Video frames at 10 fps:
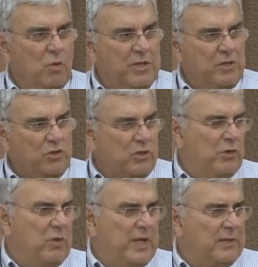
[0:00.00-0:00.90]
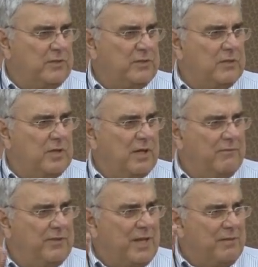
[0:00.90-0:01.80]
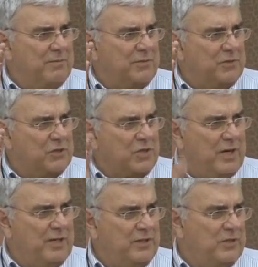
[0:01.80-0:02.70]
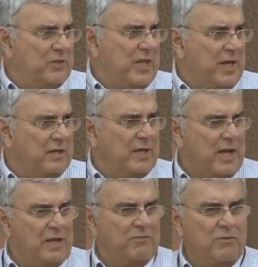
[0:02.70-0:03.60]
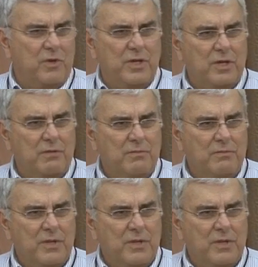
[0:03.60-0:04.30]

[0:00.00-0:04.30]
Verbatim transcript: Within two weeks of them starting to do that in California,